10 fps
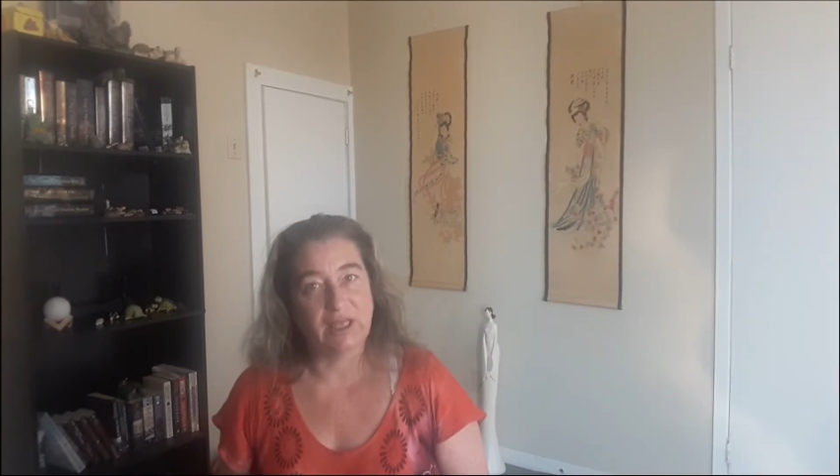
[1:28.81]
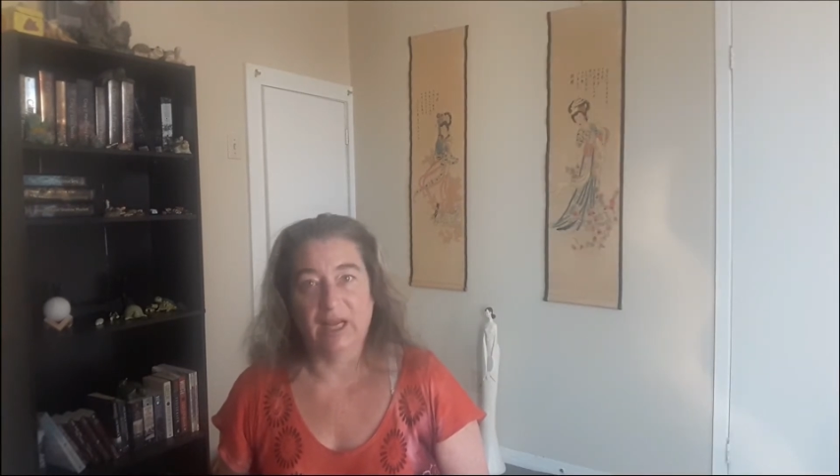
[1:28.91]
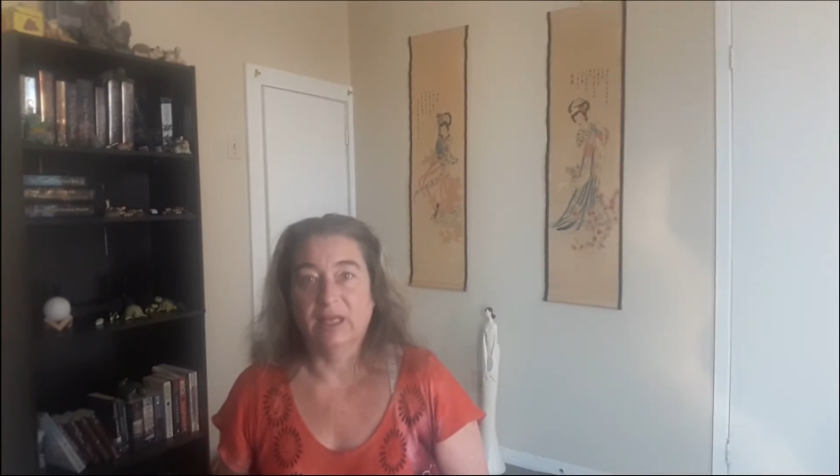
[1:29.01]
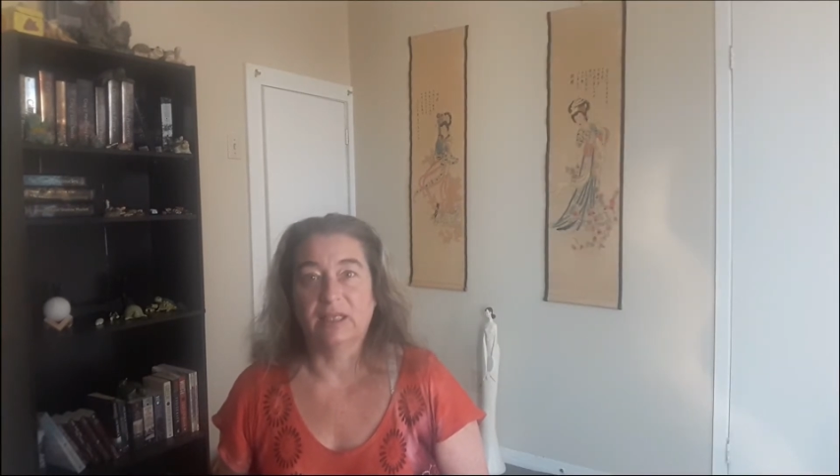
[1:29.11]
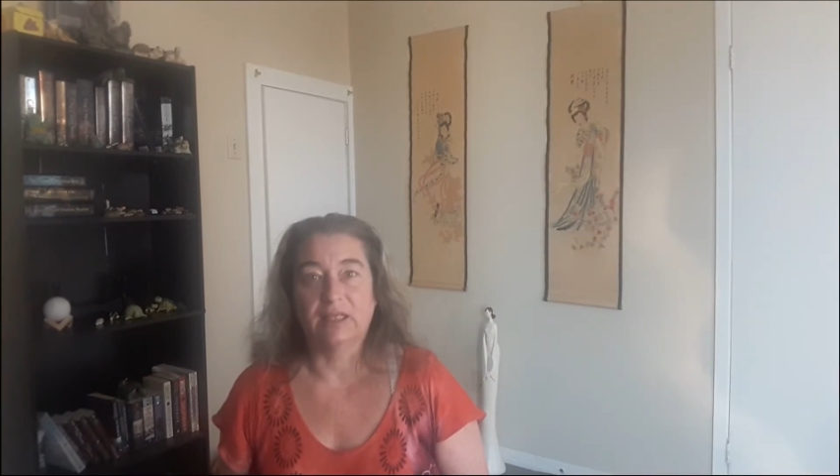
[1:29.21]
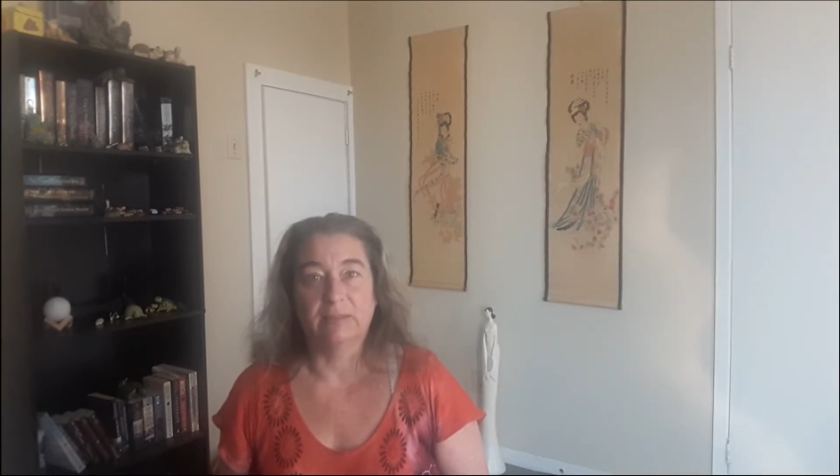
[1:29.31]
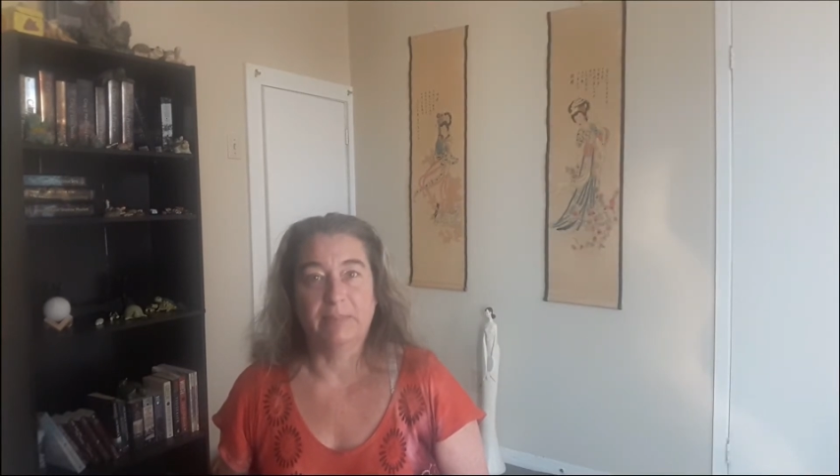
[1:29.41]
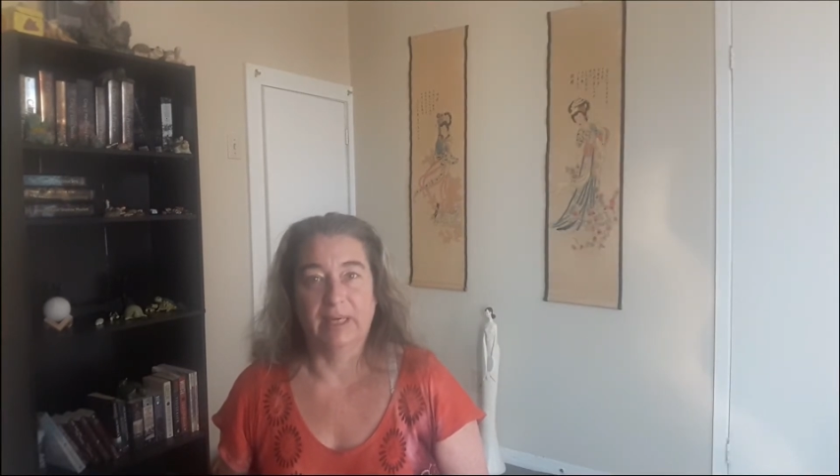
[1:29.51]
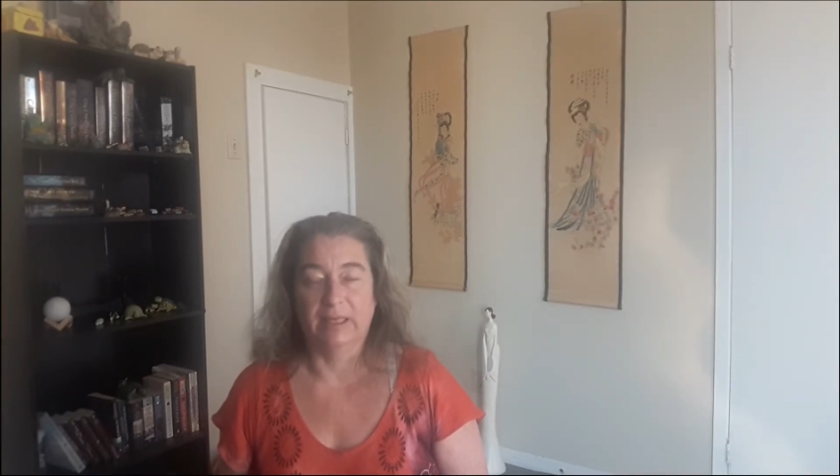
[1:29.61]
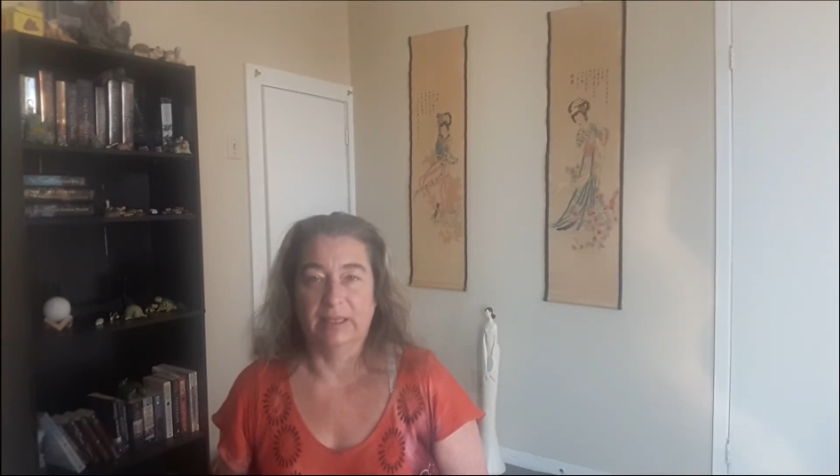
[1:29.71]
and I'm
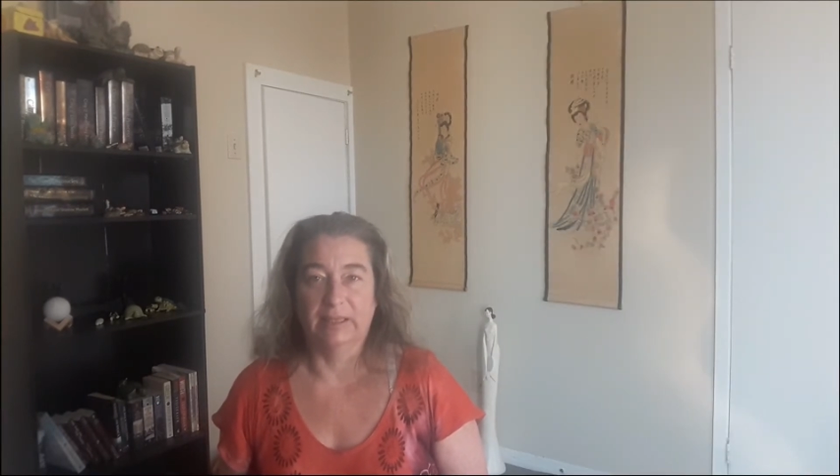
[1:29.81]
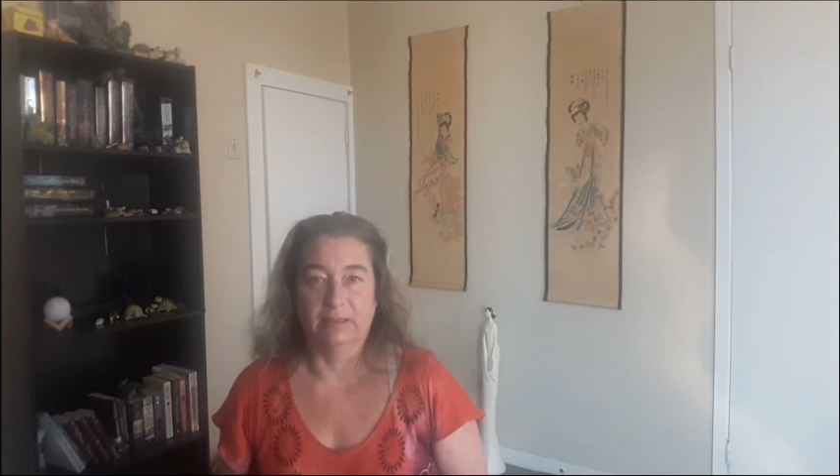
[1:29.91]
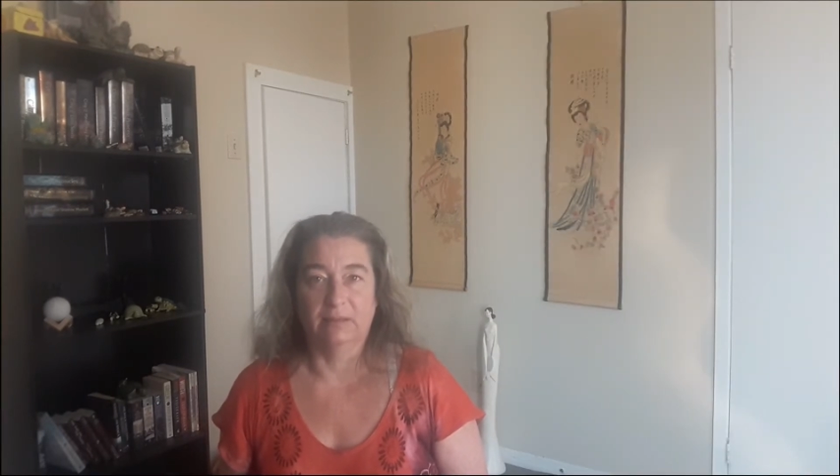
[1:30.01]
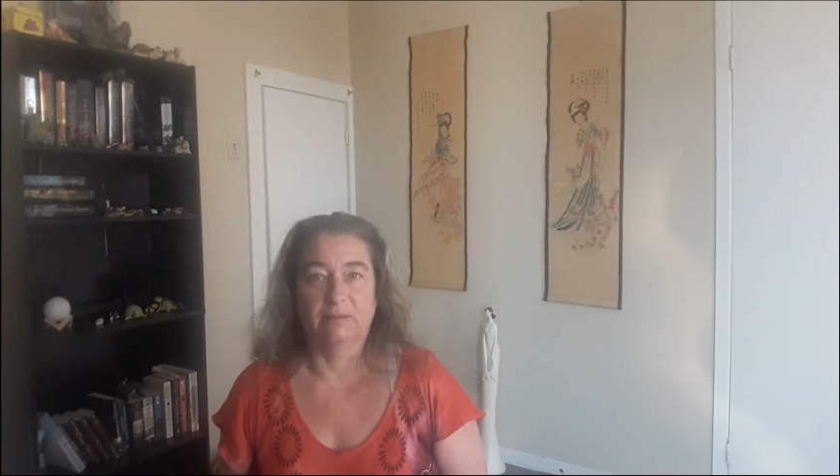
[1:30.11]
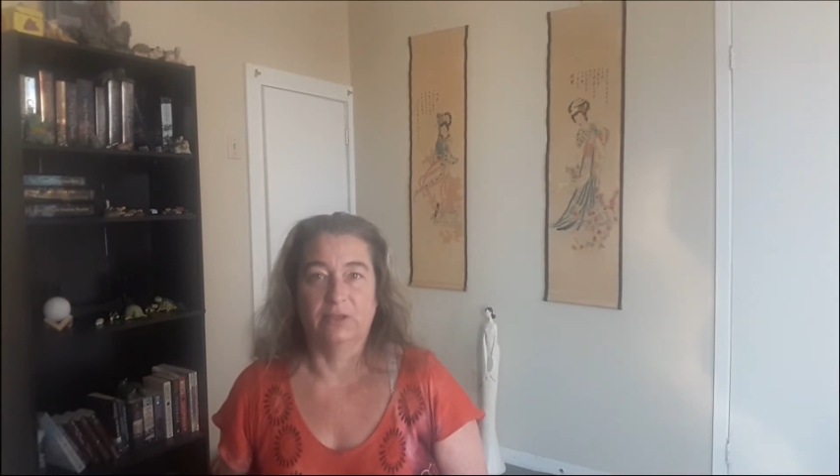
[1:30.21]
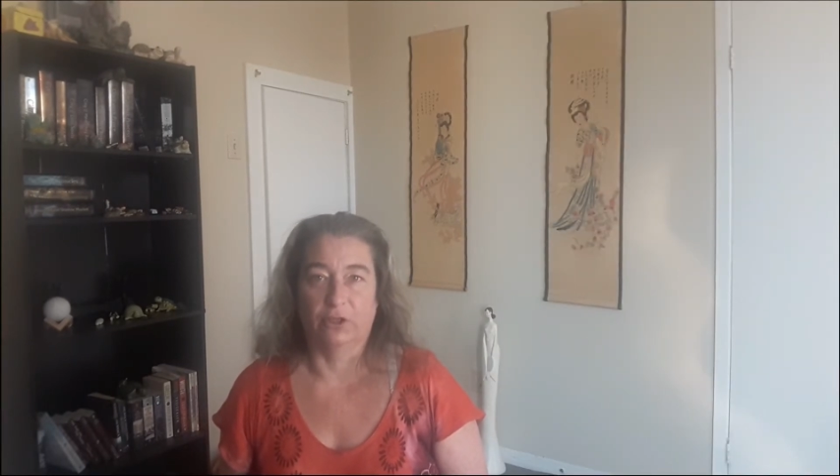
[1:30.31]
packing